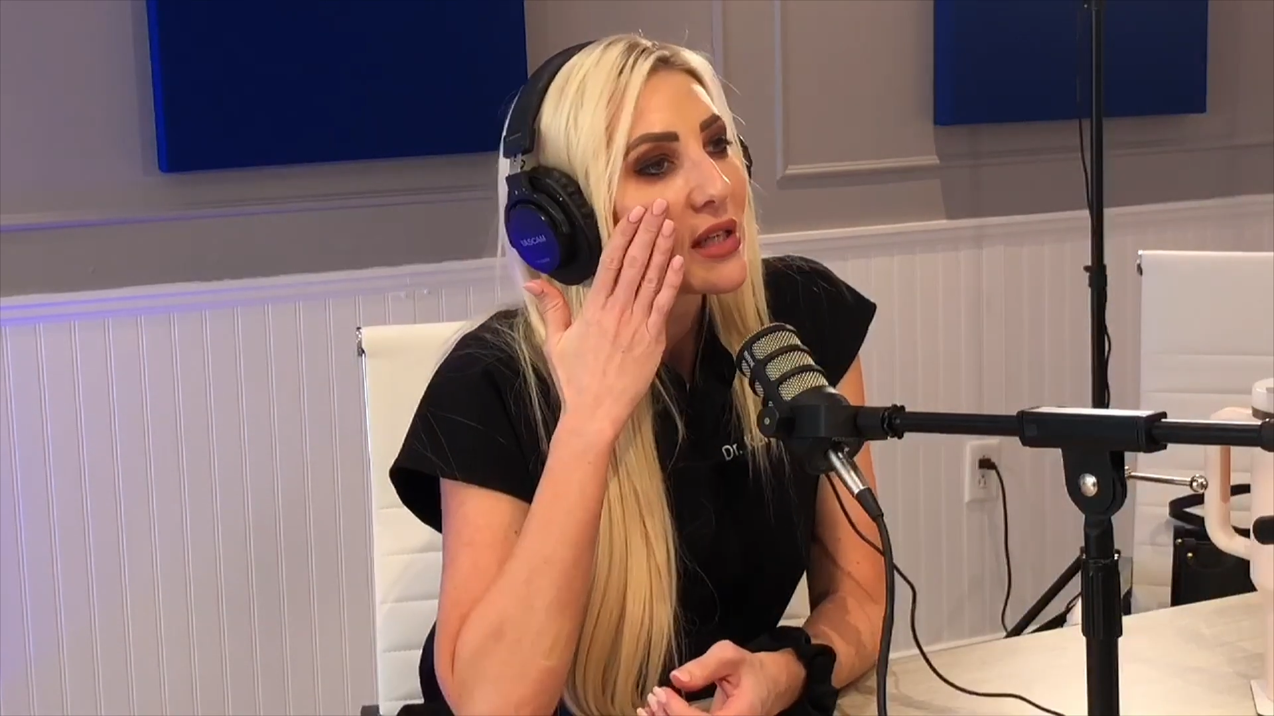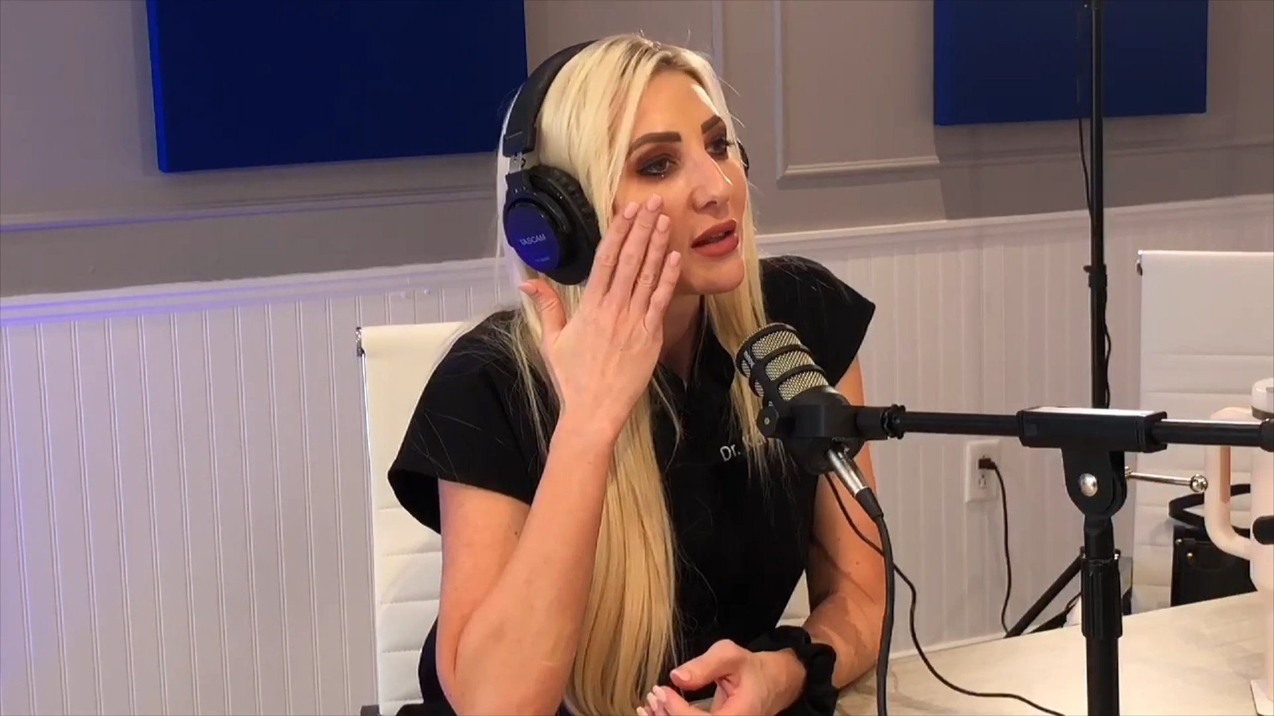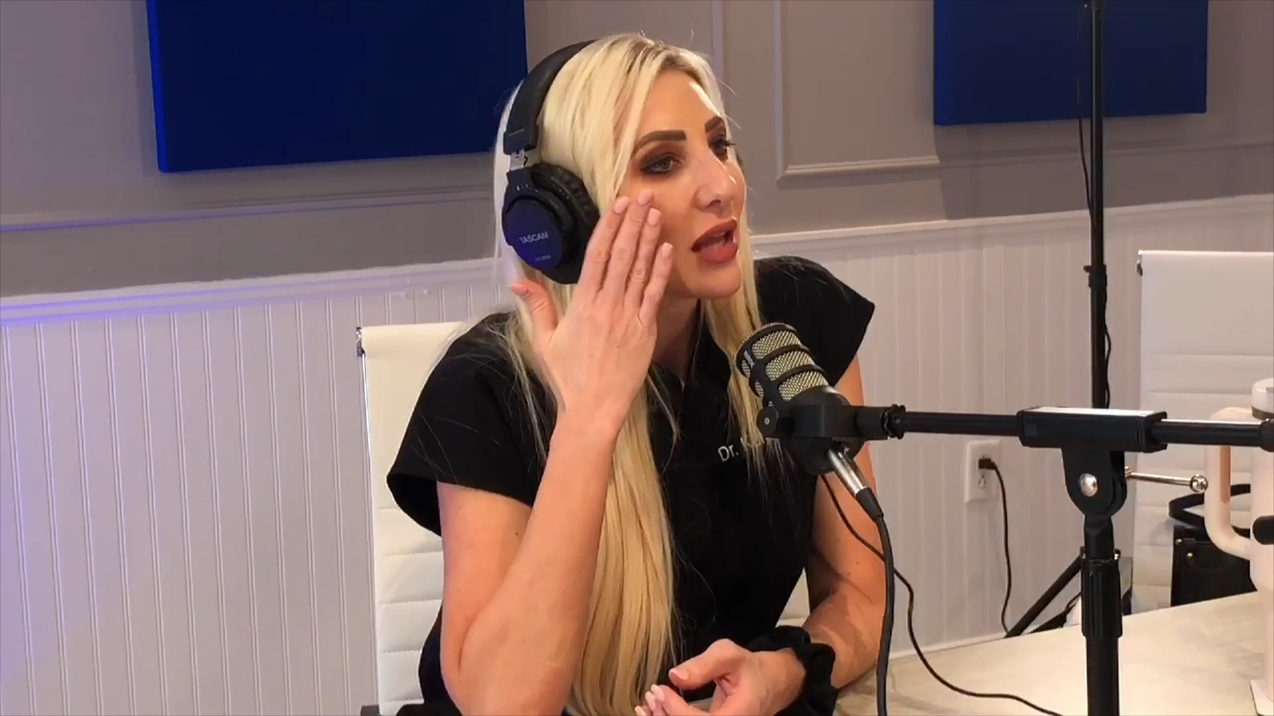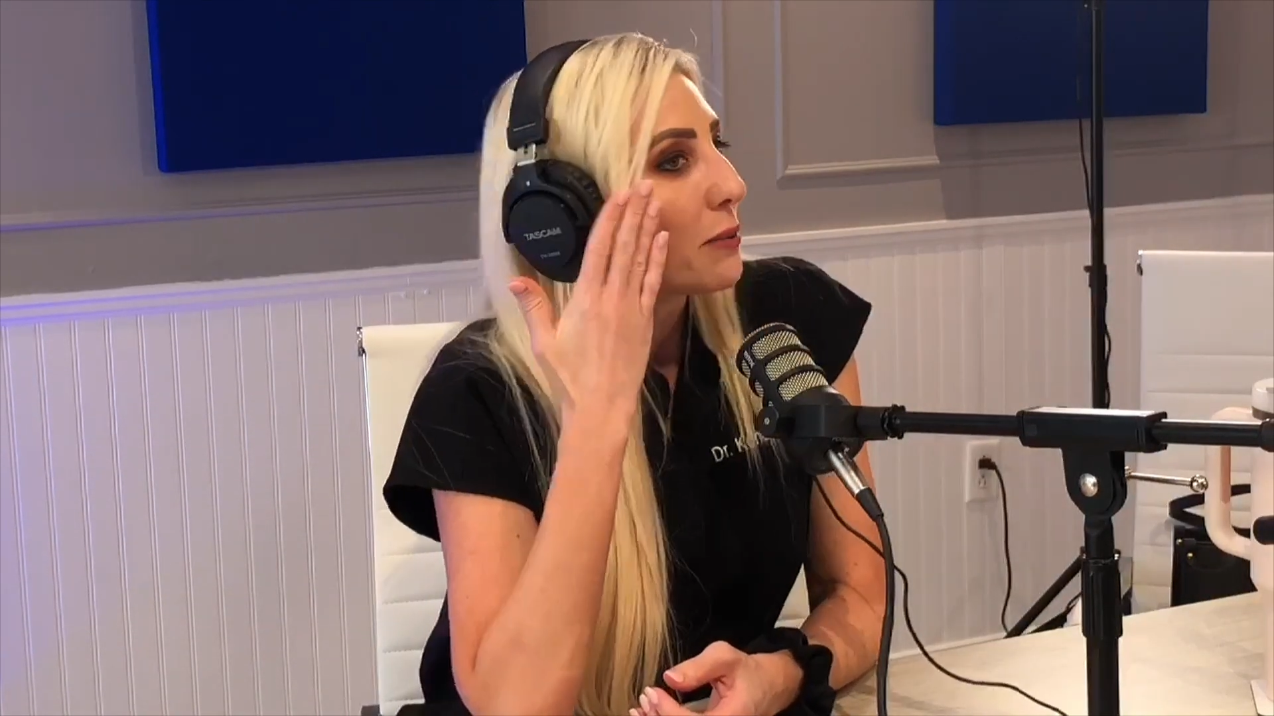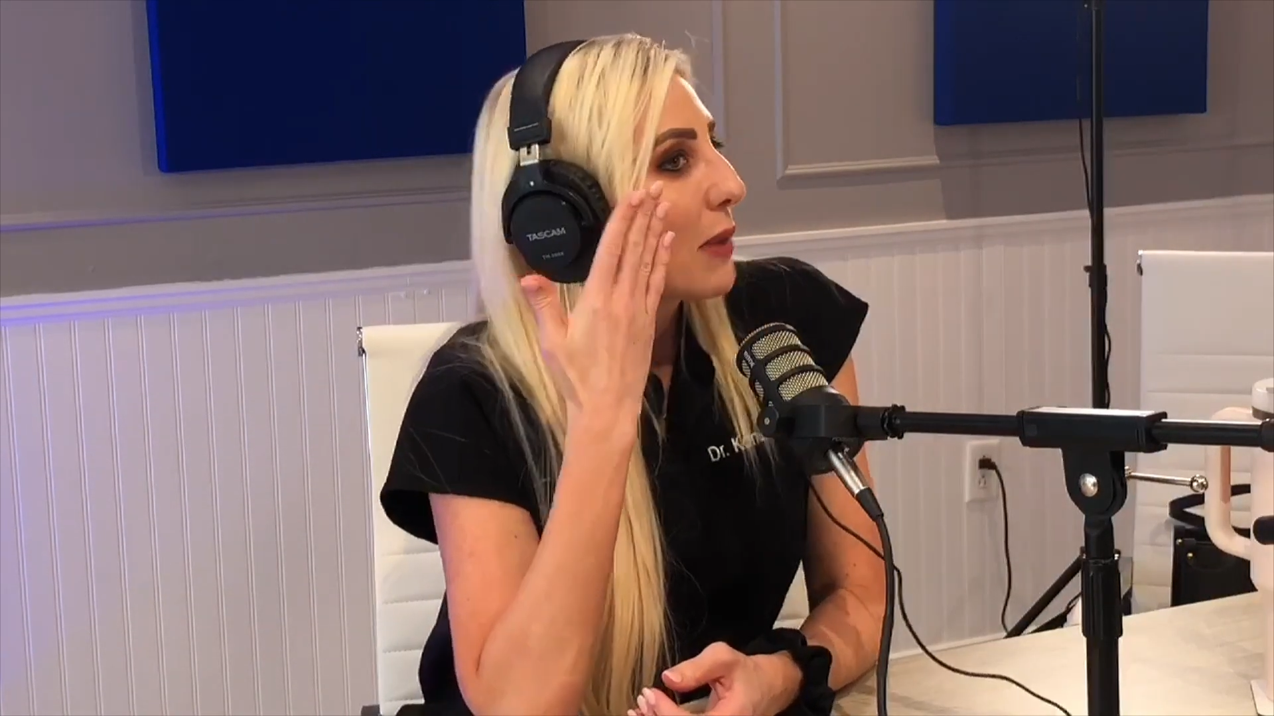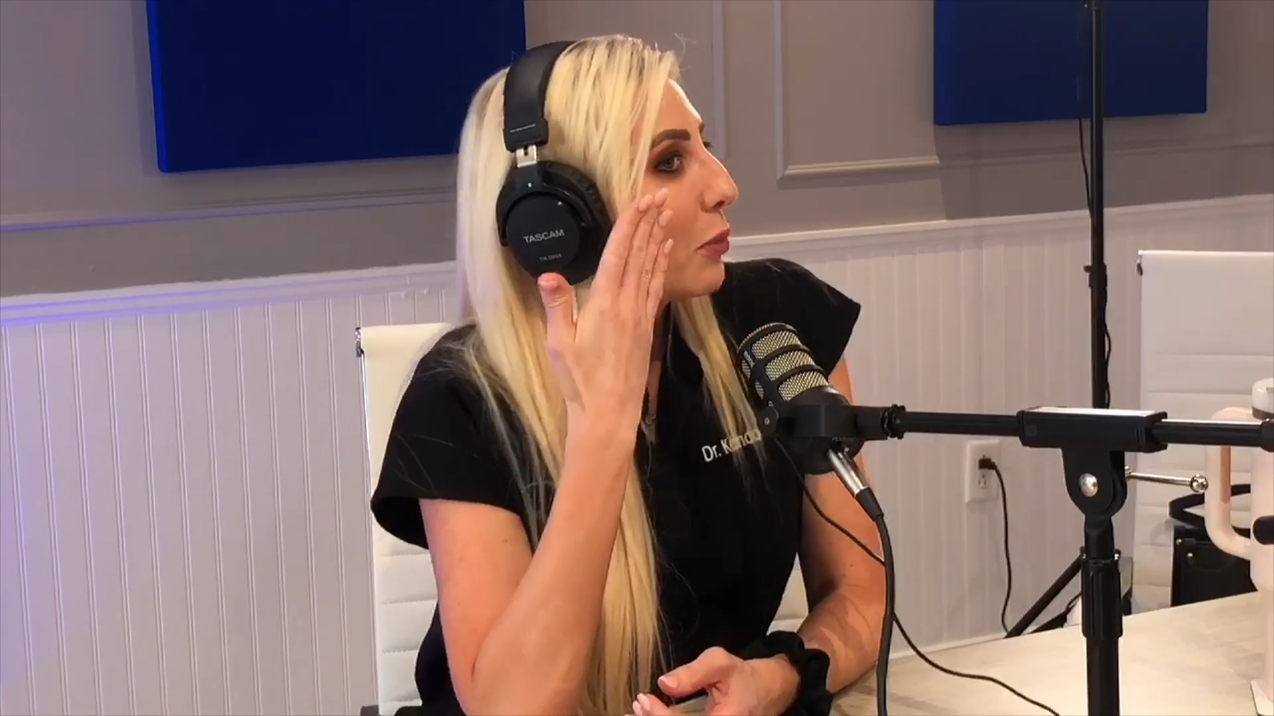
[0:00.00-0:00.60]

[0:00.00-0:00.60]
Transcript: at like my